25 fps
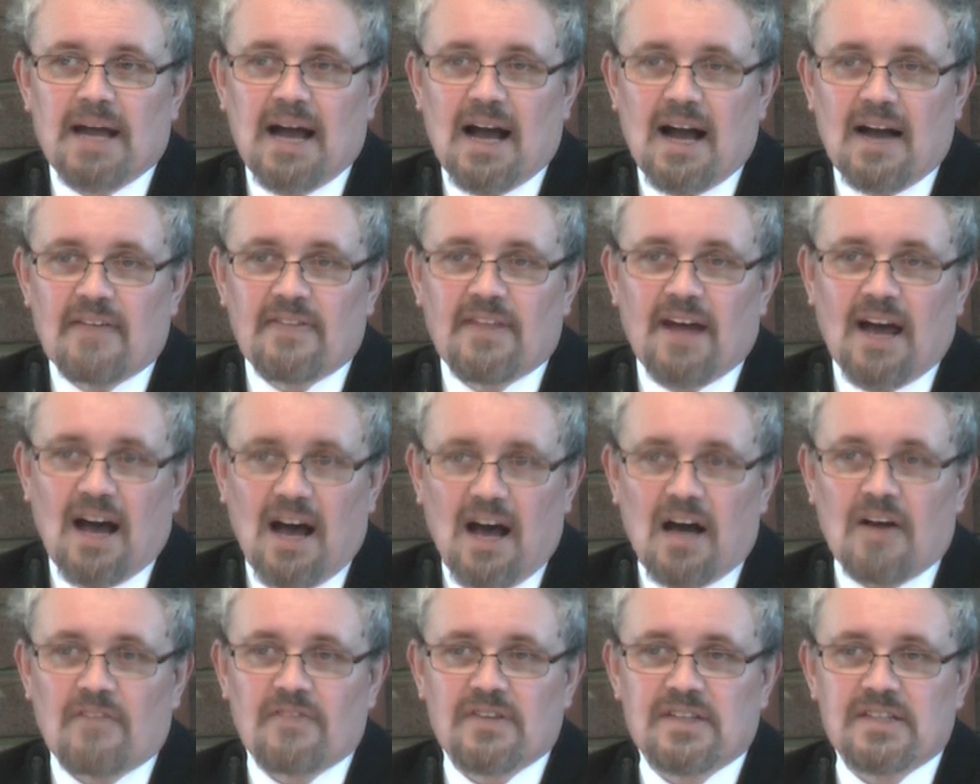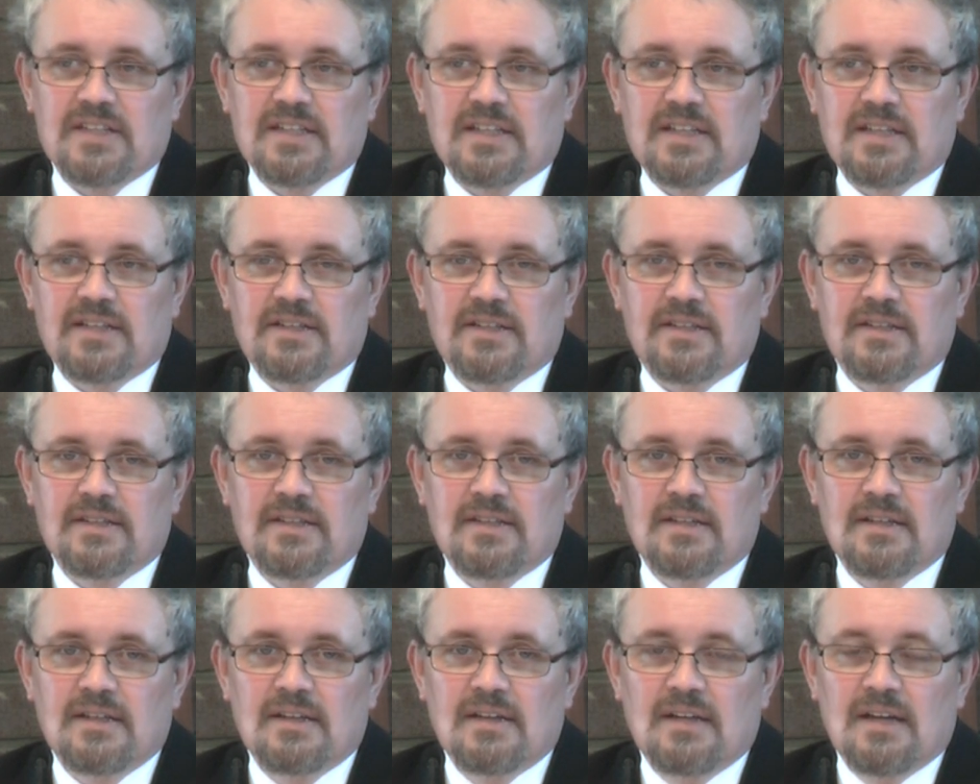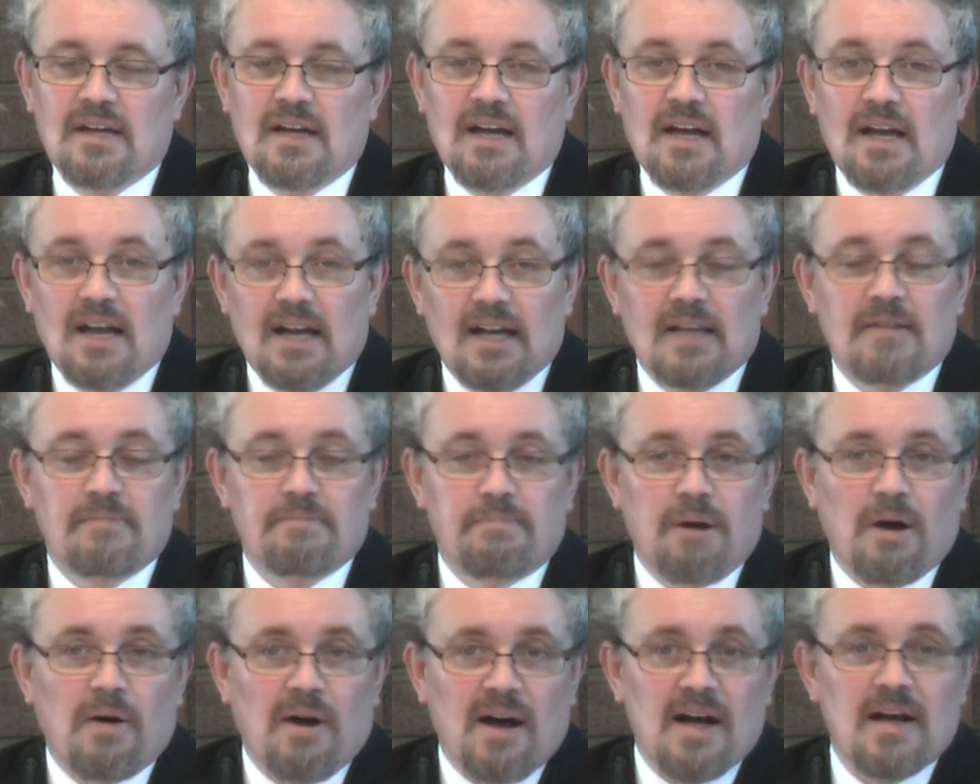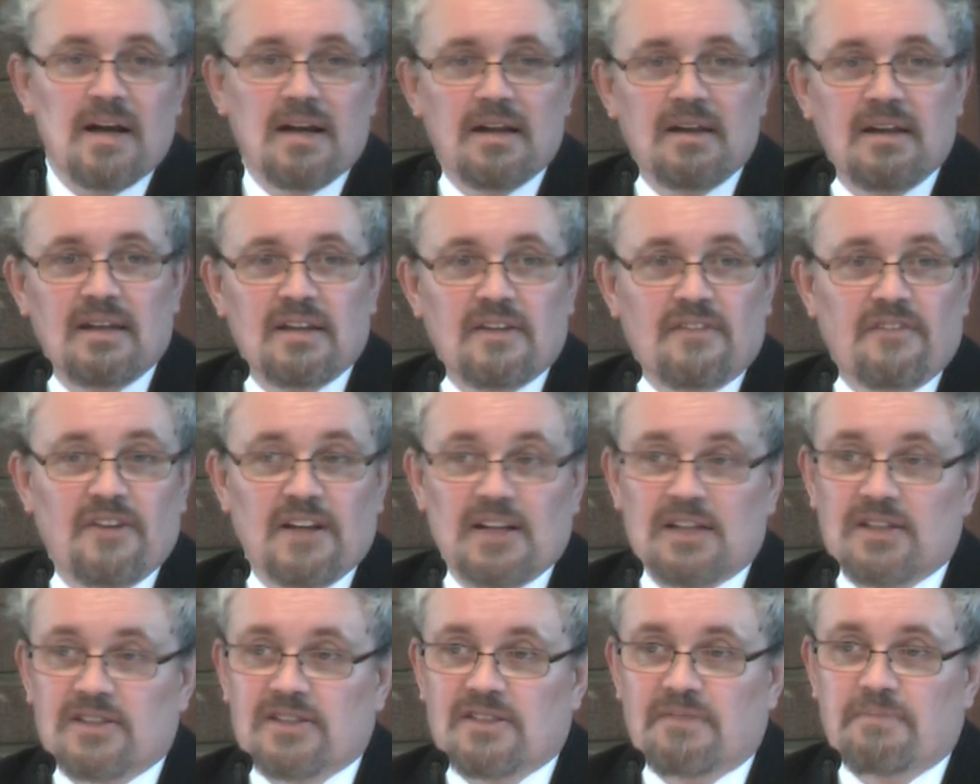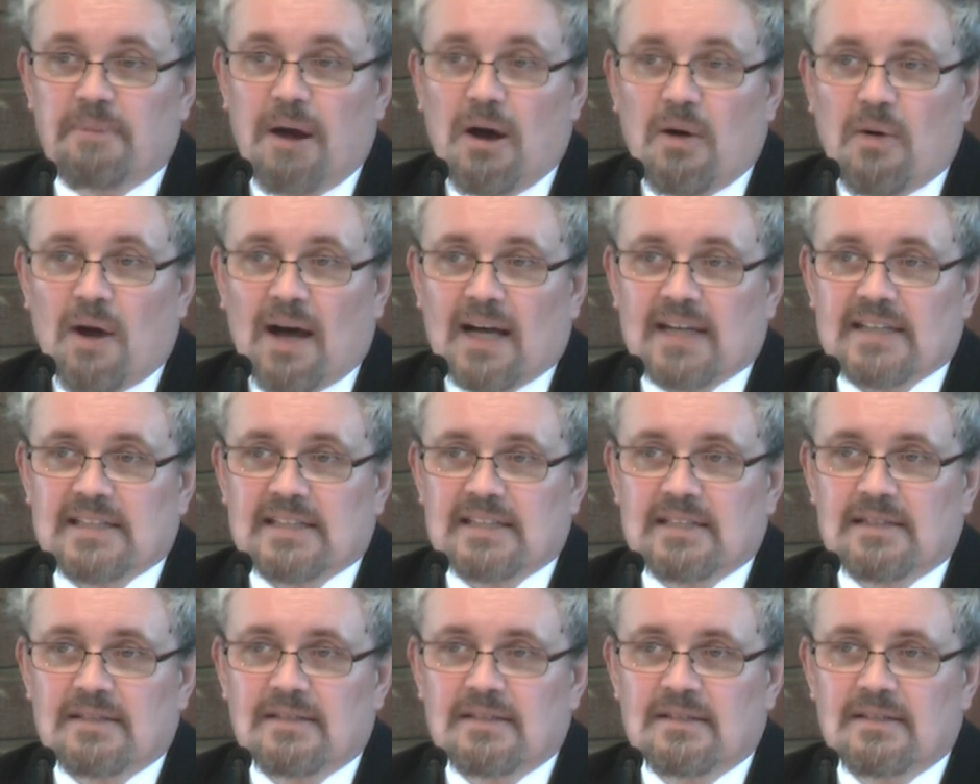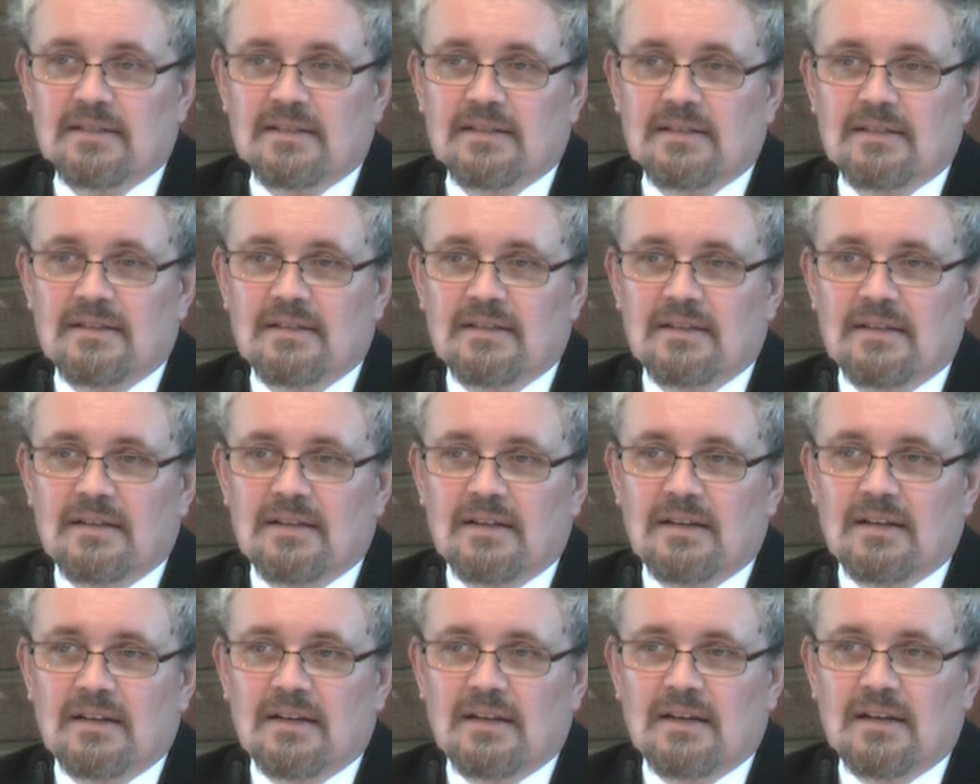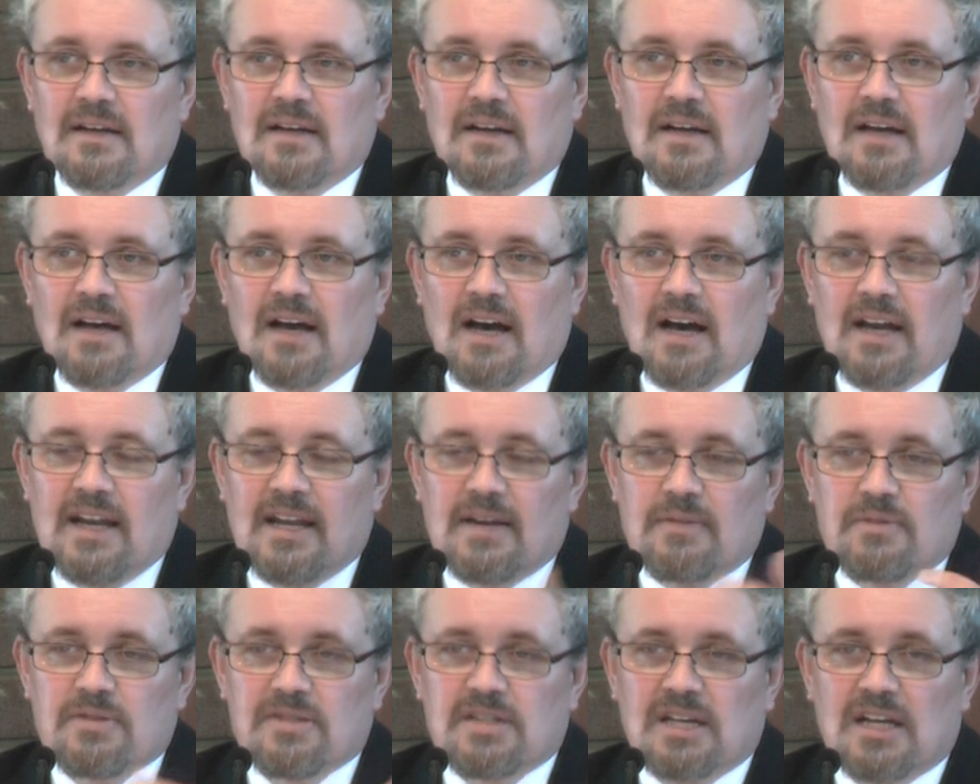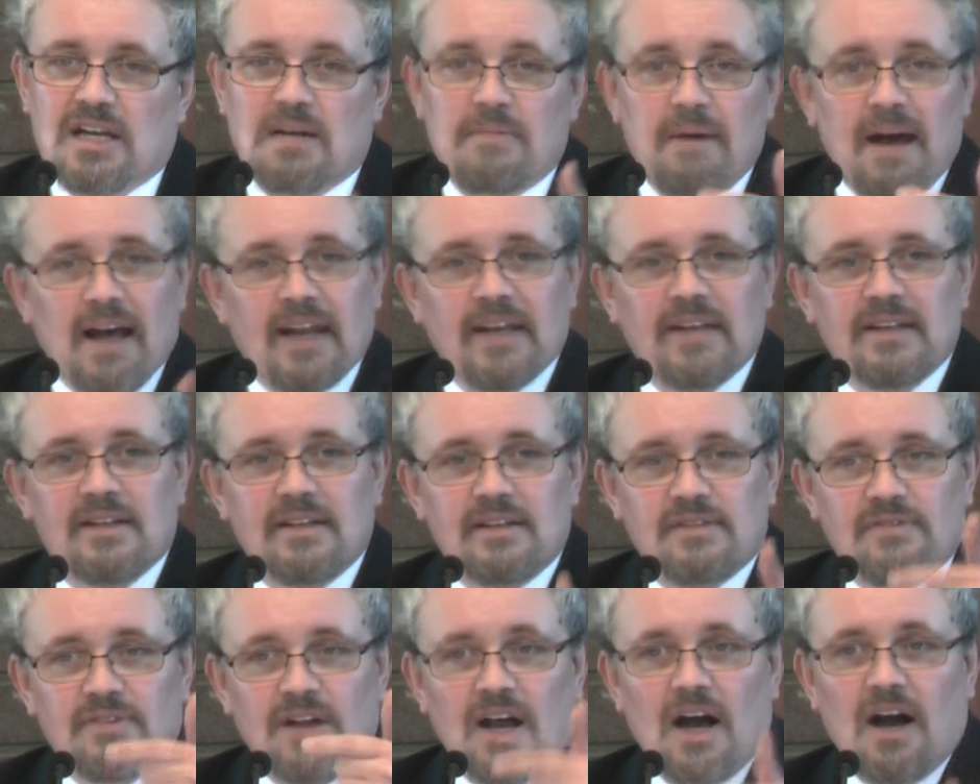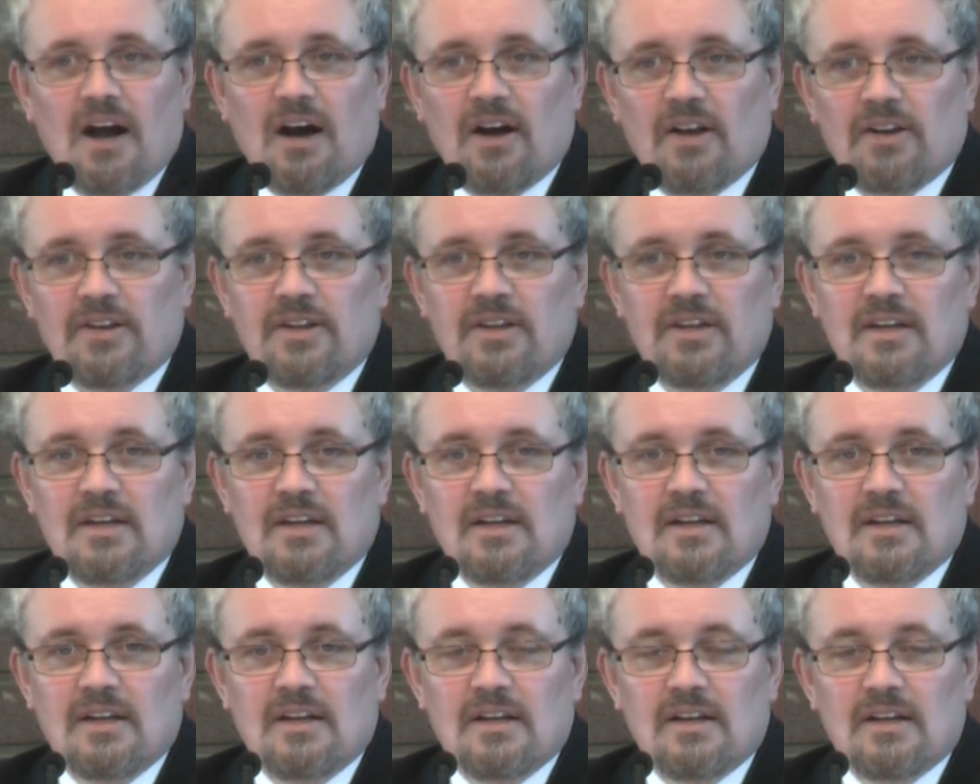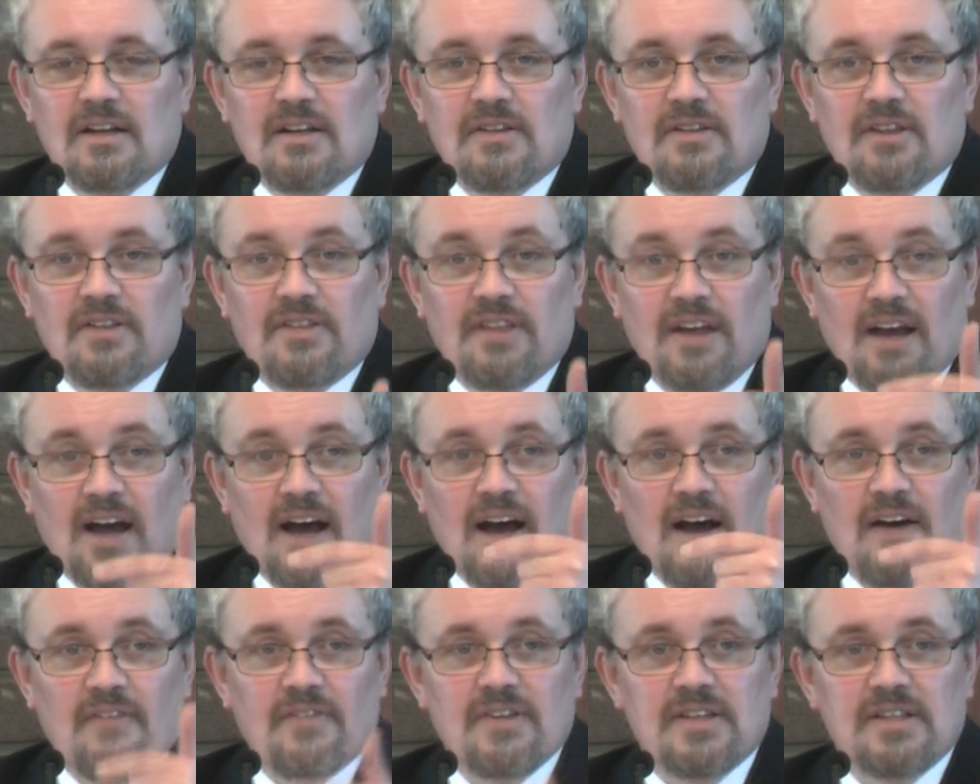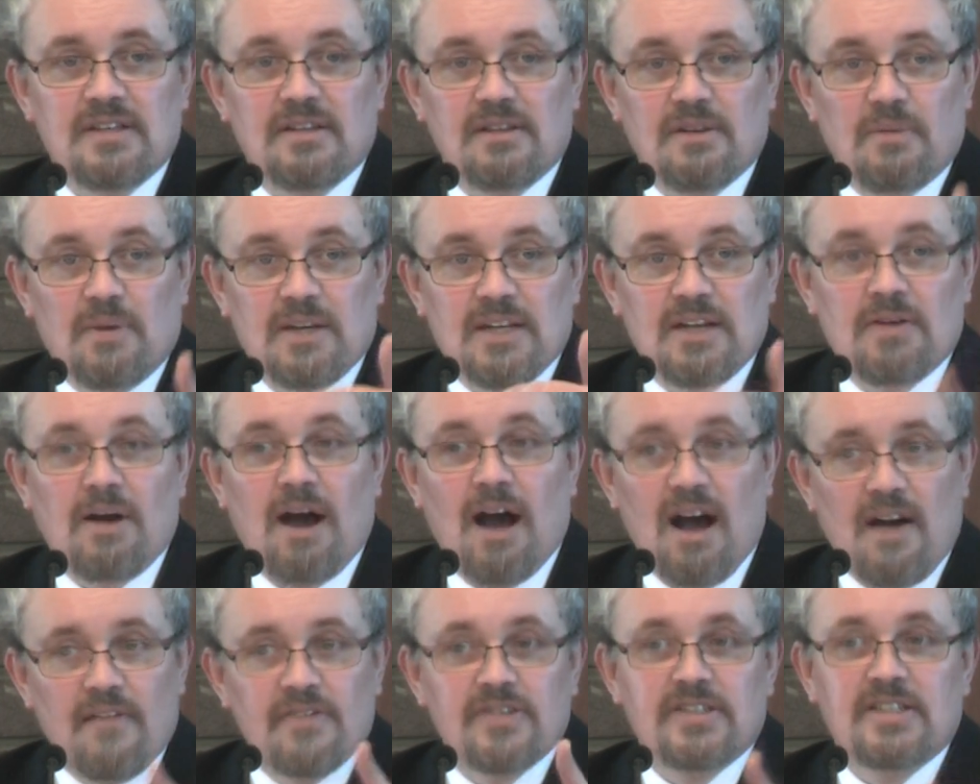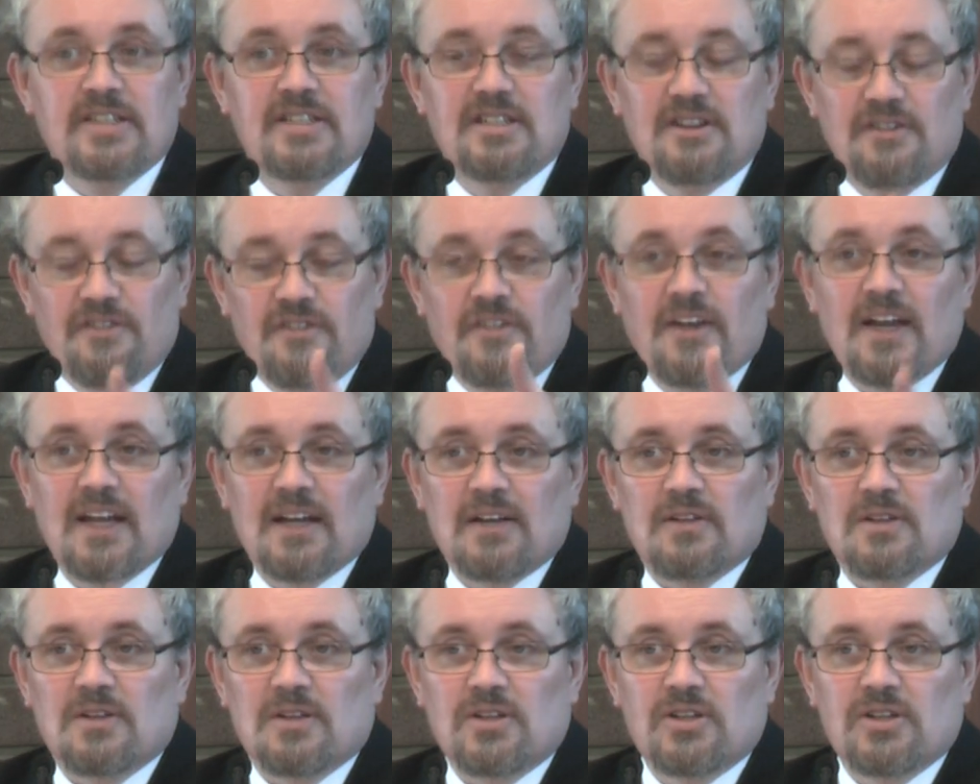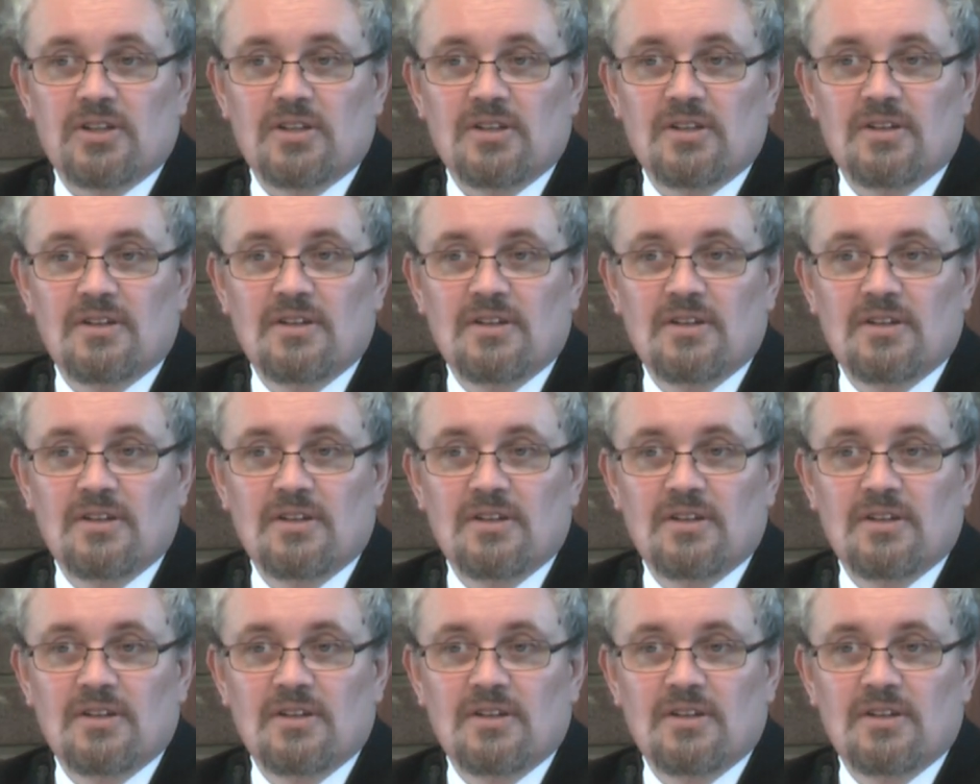behind the harvesters in the fields of Boaz. And it was a command of God that when you harvested your field,